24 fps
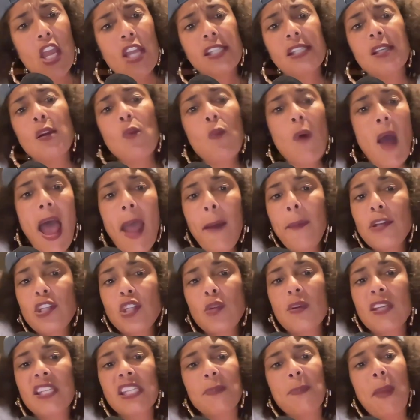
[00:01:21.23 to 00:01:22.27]
So why would
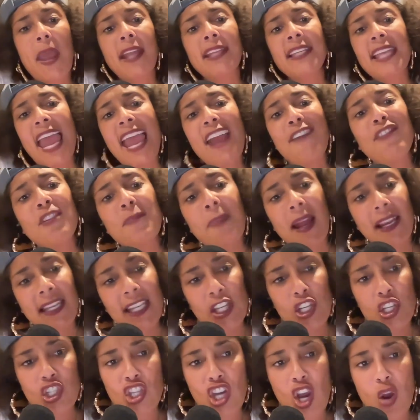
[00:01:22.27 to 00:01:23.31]
you expect
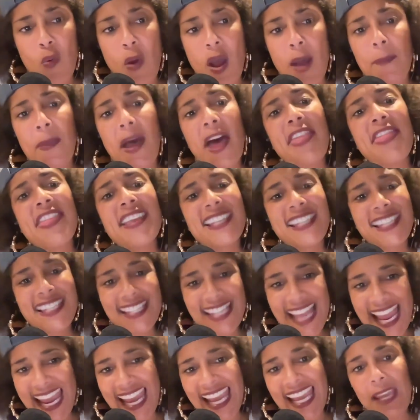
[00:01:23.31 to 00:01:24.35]
everybody to show up the
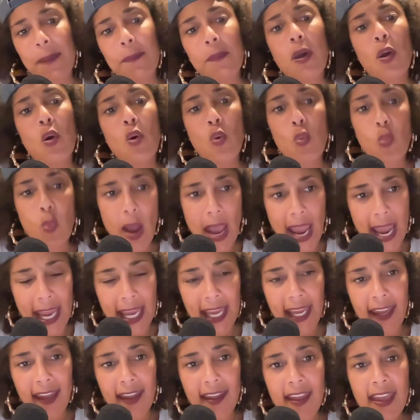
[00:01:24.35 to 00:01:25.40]
same
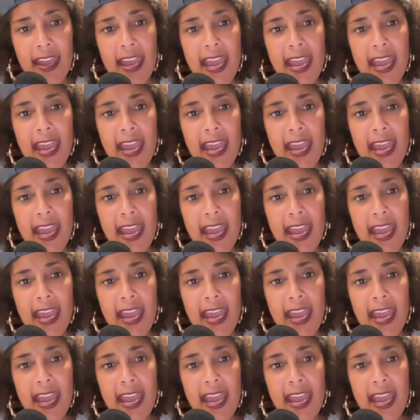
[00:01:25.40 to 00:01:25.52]
way?